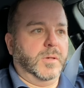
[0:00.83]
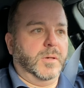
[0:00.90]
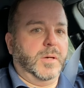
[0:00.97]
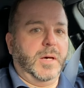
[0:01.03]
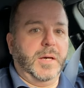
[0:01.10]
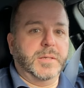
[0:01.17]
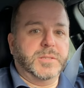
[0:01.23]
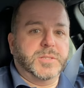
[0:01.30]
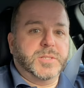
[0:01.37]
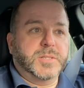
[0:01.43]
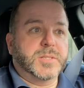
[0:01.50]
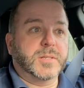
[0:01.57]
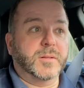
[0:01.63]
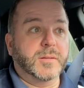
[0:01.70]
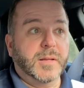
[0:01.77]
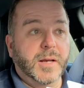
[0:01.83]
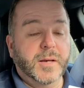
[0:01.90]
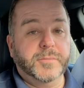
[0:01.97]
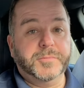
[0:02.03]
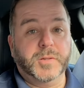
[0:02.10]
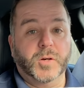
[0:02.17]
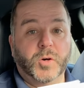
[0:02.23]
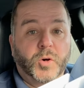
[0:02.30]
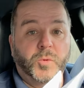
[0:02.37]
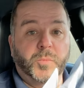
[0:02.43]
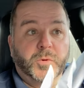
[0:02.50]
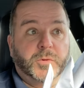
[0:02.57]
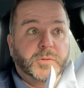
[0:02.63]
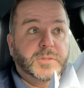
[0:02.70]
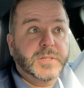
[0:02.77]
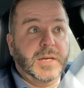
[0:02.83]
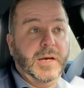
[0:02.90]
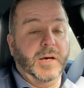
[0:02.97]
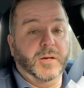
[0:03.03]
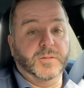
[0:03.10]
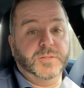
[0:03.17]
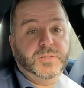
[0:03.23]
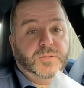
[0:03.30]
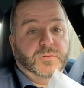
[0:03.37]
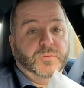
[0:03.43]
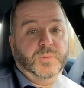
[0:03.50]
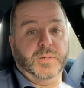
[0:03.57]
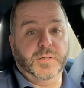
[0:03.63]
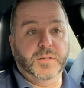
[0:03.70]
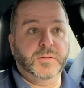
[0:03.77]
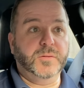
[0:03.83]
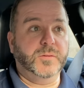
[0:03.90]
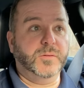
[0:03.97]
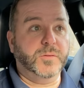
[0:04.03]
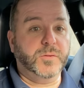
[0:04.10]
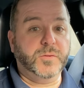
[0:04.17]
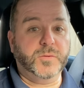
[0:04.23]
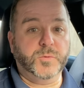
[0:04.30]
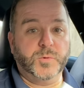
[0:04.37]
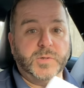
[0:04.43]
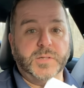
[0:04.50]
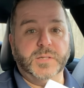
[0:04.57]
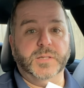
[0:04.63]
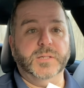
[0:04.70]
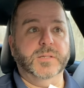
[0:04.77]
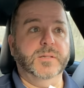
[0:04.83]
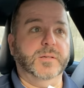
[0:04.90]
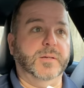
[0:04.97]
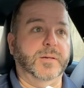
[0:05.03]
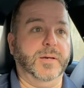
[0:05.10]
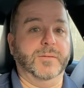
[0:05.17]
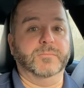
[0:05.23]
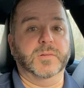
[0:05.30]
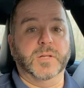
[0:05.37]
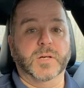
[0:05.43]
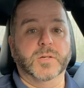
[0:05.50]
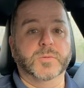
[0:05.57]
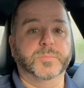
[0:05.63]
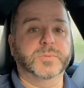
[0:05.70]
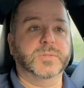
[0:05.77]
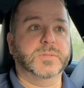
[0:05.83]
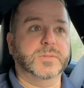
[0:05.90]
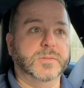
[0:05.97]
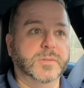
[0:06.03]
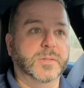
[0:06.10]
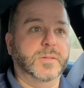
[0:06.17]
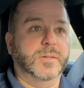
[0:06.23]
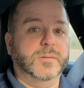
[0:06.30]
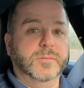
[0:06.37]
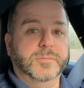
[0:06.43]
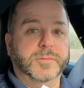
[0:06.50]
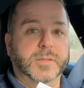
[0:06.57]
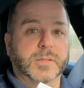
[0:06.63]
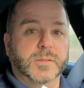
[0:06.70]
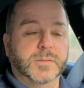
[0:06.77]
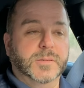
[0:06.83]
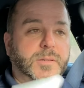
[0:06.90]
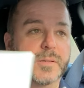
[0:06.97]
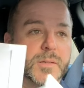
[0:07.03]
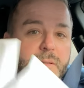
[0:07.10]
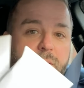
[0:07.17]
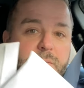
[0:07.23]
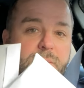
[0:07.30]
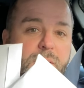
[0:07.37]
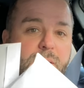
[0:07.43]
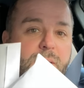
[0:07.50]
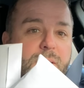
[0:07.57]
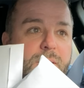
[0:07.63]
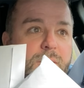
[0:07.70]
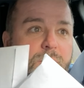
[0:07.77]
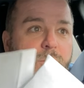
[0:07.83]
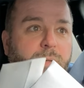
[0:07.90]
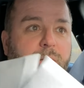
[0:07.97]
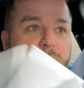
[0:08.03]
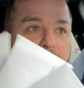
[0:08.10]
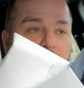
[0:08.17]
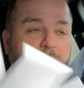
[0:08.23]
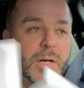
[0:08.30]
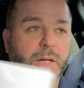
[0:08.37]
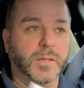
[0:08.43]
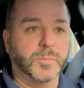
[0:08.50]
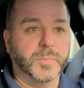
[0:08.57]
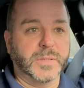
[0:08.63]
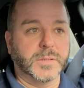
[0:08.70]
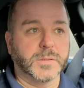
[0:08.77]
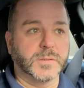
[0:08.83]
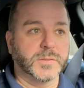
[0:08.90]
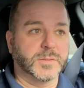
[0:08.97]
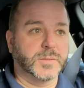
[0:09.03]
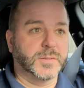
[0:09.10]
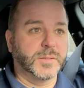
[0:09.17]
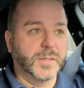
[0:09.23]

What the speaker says: I just left a homeowner's house with 3 envelopes filled of $100 bills.